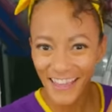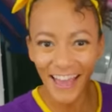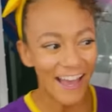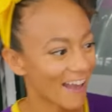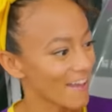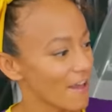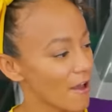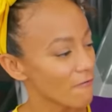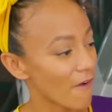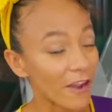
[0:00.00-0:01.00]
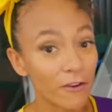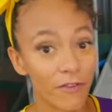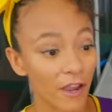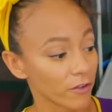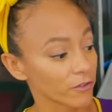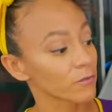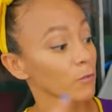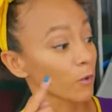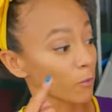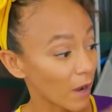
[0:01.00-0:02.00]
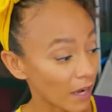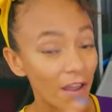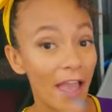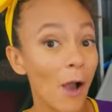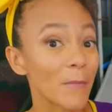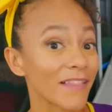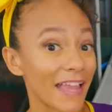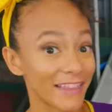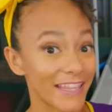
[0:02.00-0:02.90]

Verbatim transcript: Yeah, firefighters will wear a helmet like